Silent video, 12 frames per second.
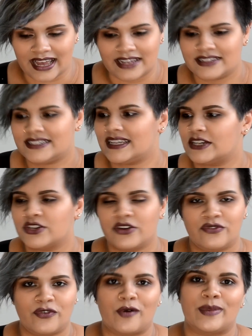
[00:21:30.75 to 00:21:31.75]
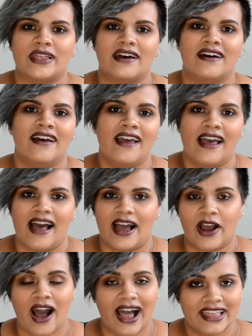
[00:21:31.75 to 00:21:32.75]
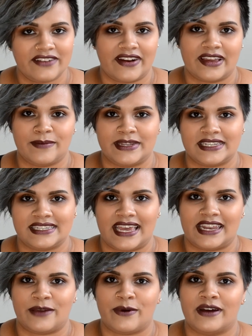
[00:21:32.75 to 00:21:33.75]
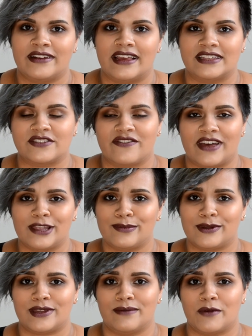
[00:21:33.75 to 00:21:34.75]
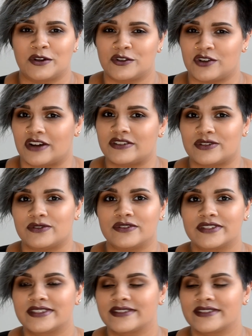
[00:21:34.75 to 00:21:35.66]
Such a good formula. I highly recommend it to anyone. It's available in most drugstores.